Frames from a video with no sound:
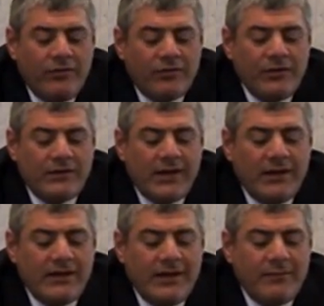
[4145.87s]
so you
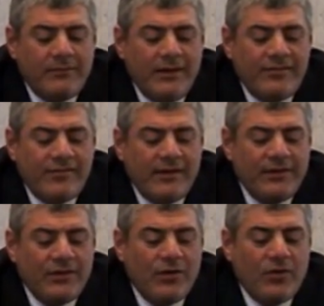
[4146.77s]
tell them, listen,
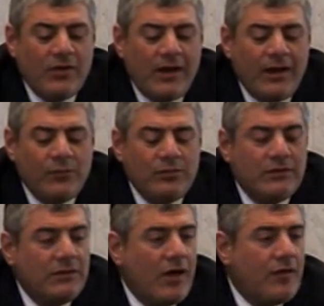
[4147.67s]
you know, I
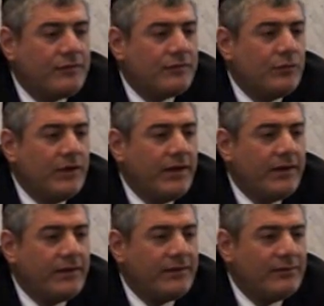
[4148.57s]
would love to
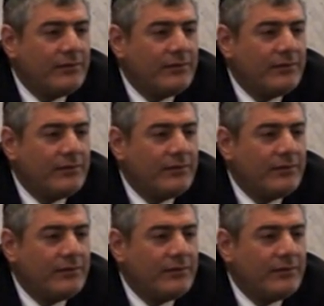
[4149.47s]
hear